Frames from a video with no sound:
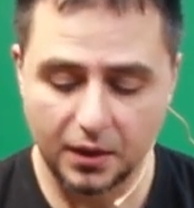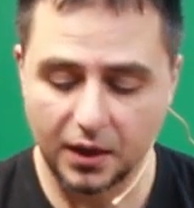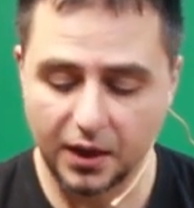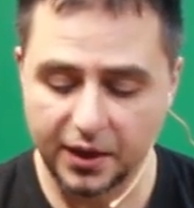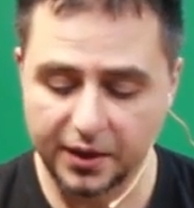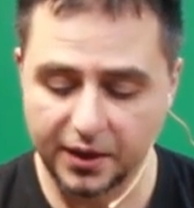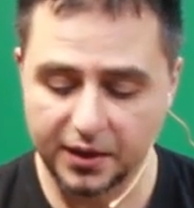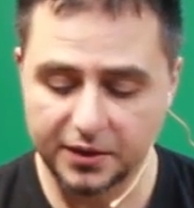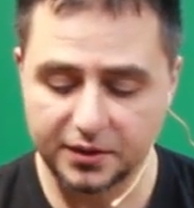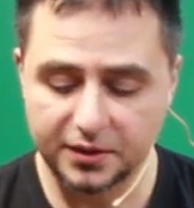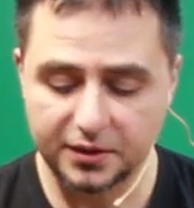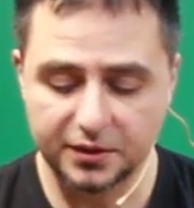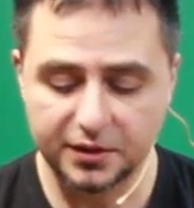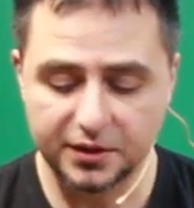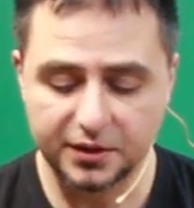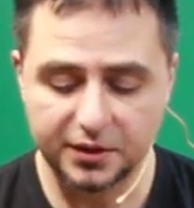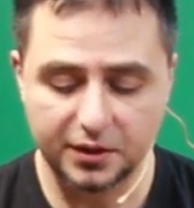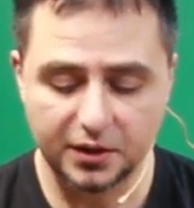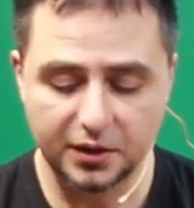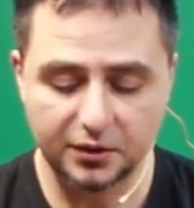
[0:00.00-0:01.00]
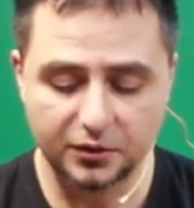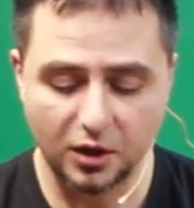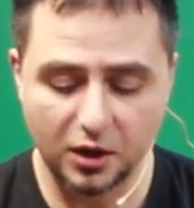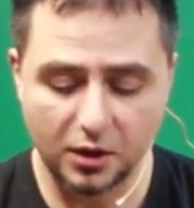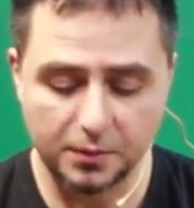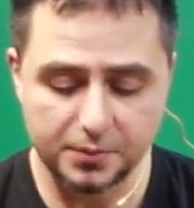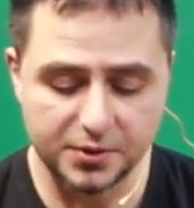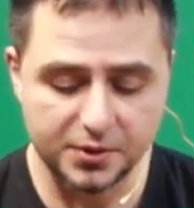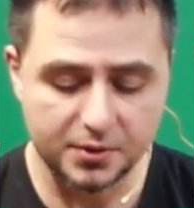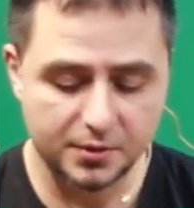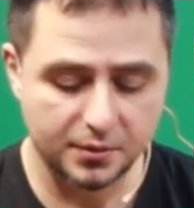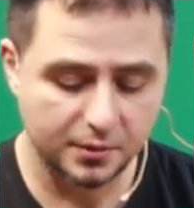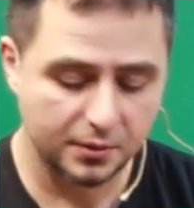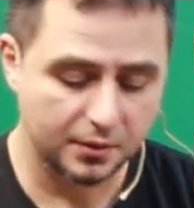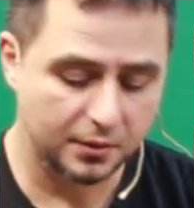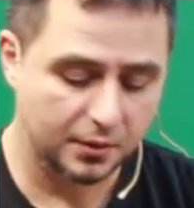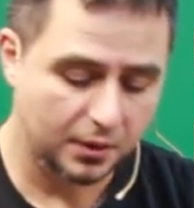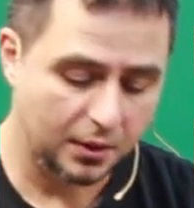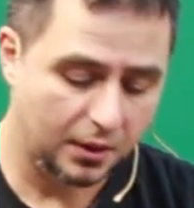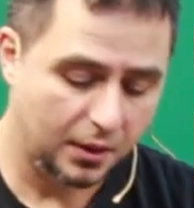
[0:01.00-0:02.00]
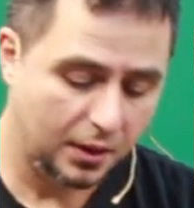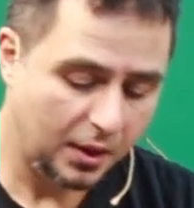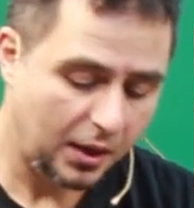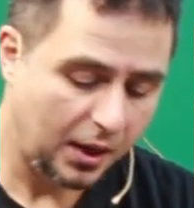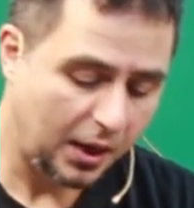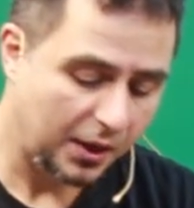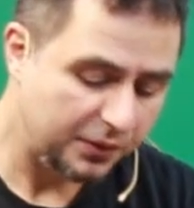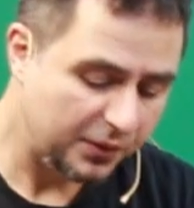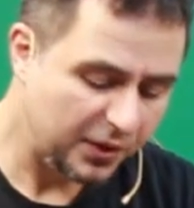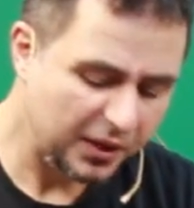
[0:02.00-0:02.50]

I added the knobs. And